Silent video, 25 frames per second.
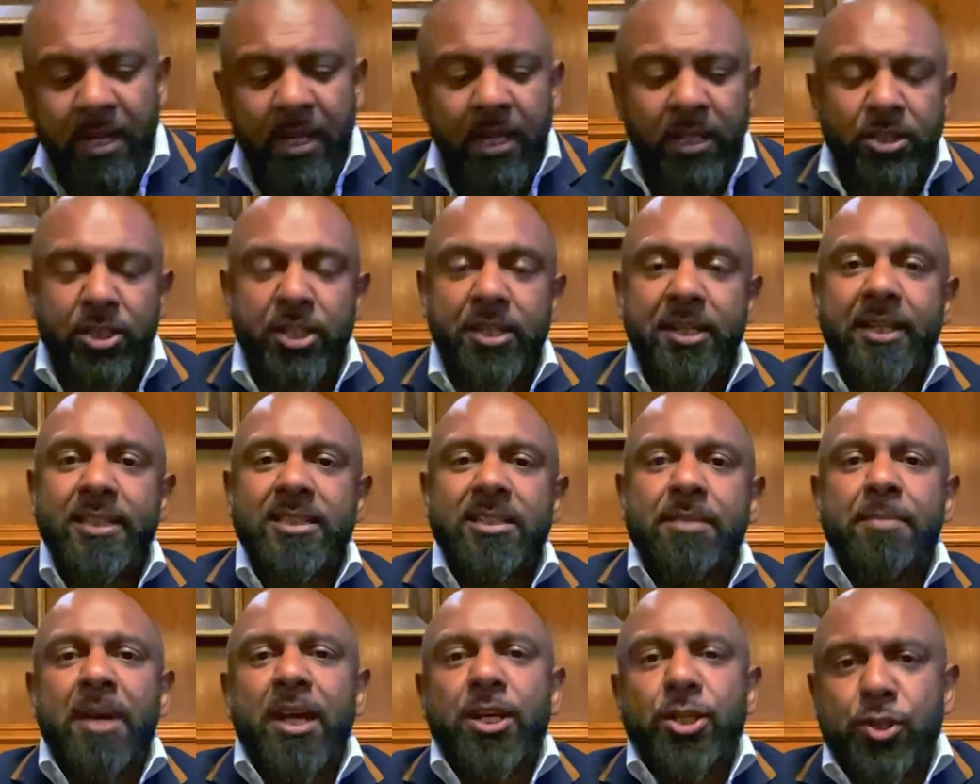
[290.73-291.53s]
So you need
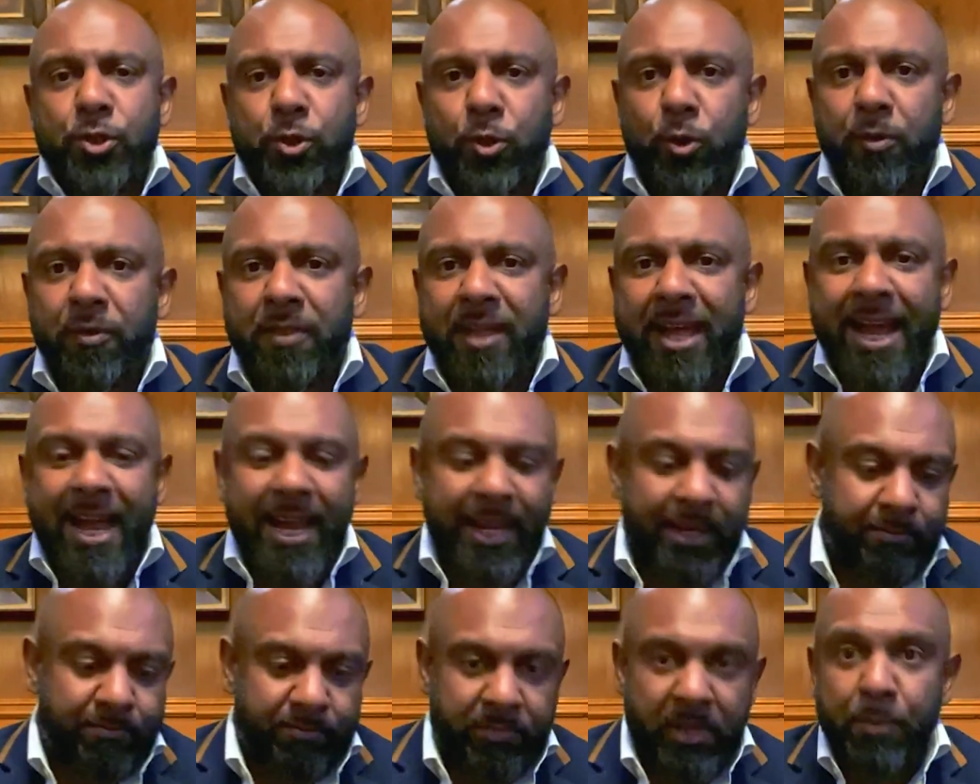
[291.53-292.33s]
to make sure
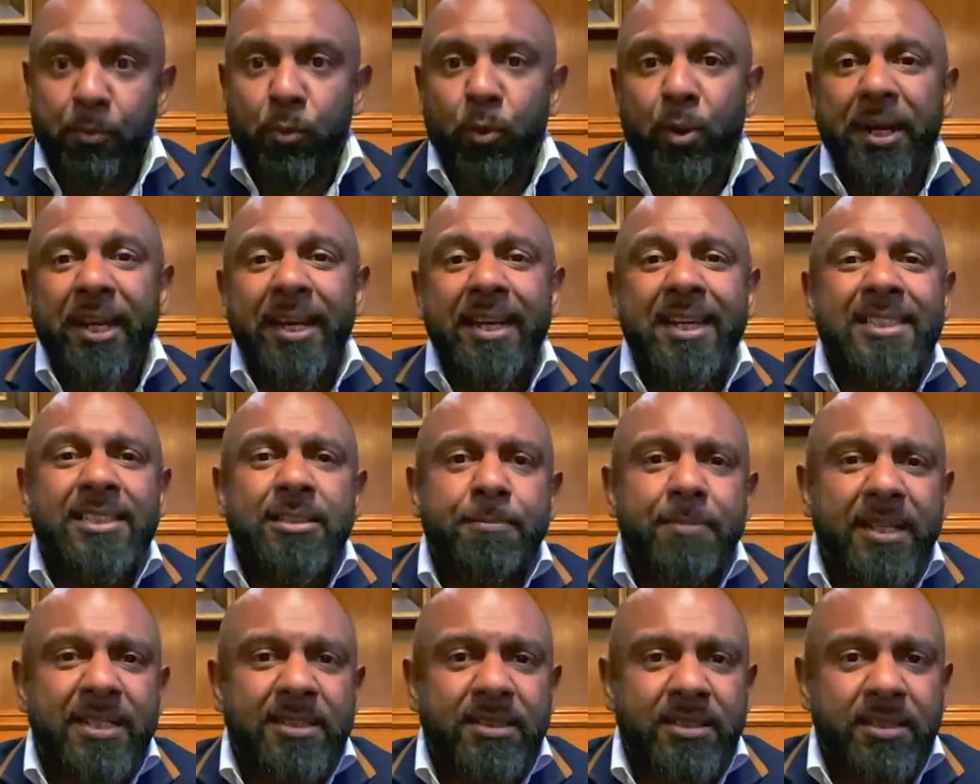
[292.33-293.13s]
that, number one, it is a
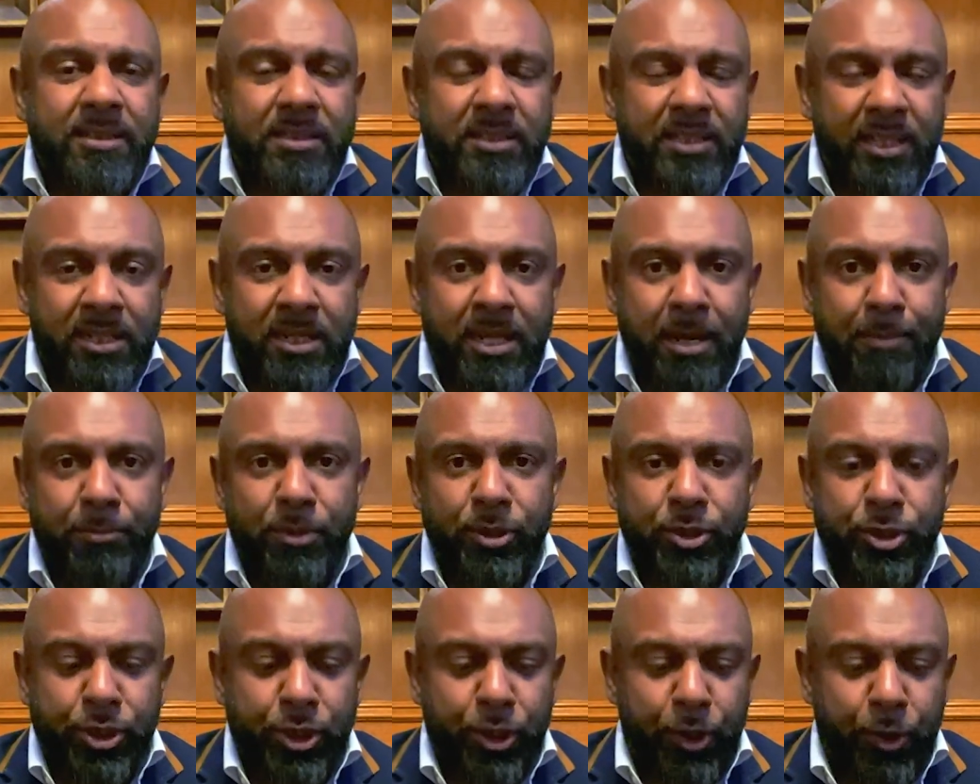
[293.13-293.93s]
business, and
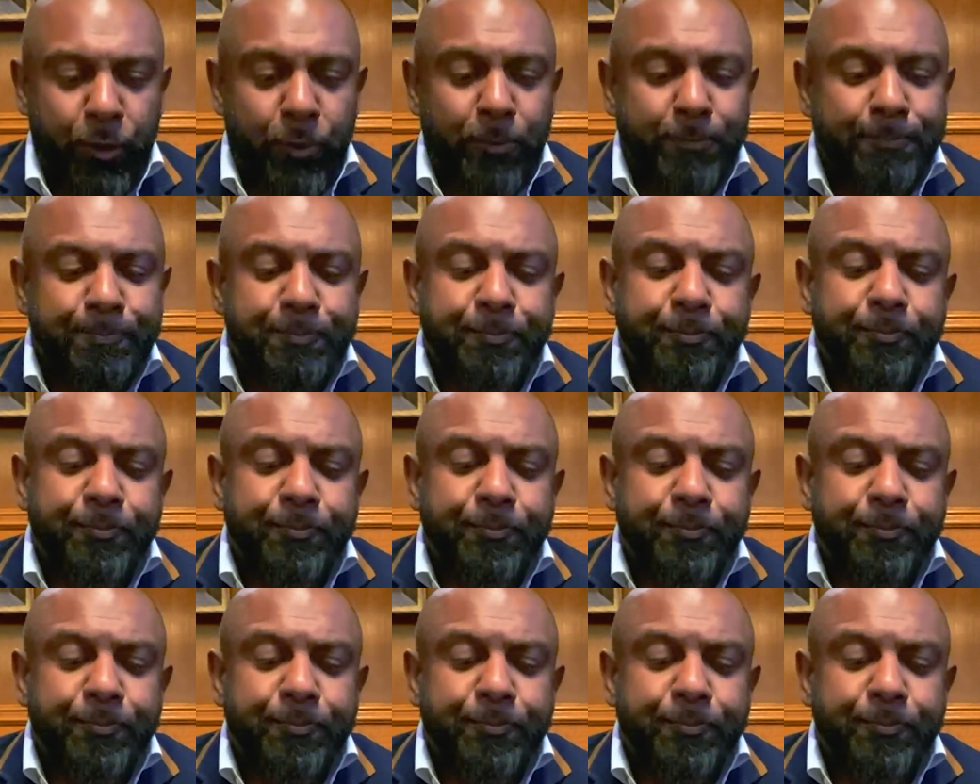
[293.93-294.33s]
number two,